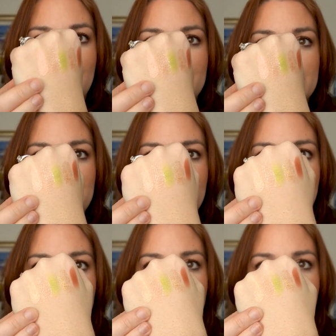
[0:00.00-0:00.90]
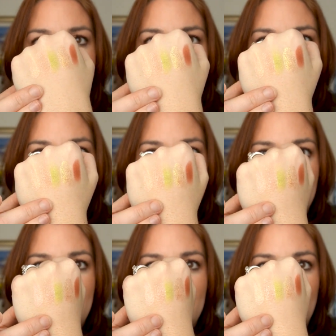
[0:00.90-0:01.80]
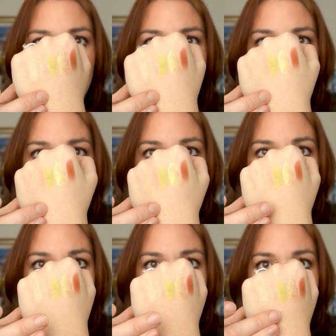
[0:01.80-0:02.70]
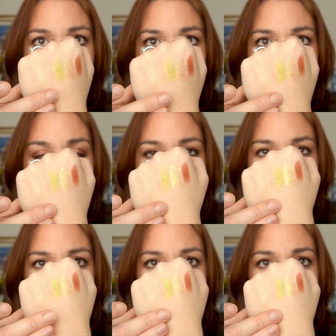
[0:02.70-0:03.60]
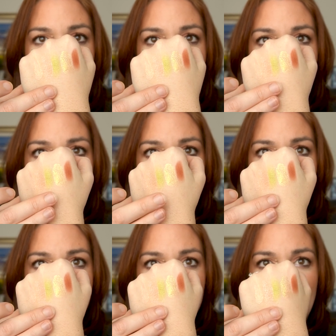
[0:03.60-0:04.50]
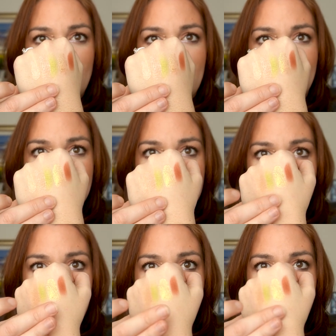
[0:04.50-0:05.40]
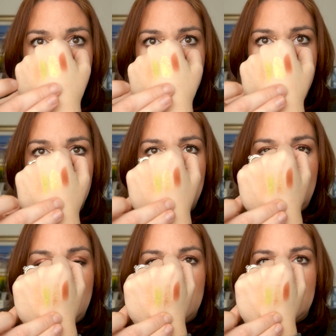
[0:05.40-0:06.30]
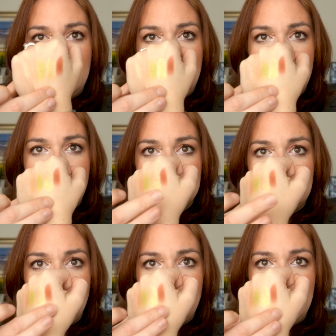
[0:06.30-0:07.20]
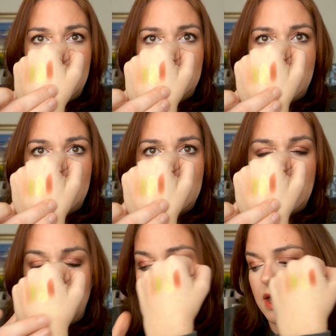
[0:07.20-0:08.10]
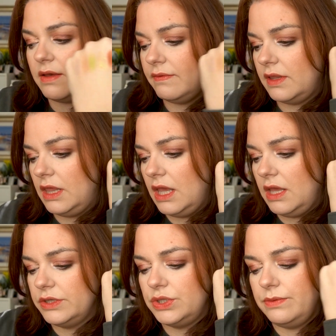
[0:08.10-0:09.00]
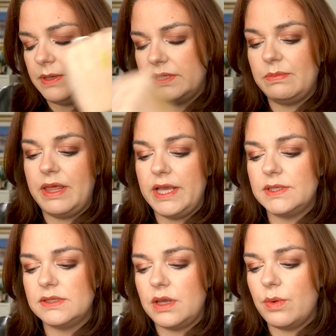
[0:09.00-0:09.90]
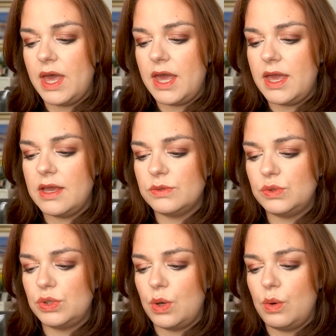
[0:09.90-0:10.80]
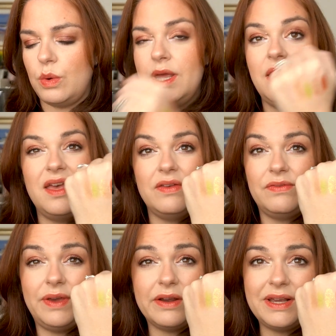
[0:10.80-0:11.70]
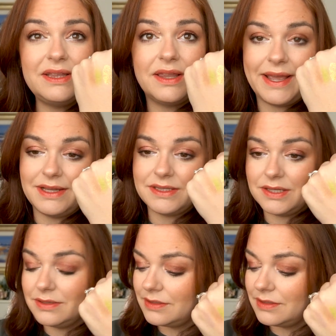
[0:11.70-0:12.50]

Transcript: I've just put it there, and then you have the Colourpop one, then you have the She Glam one, the Ensley Rain, and then you have the Juvia's Place. Okay, so very light.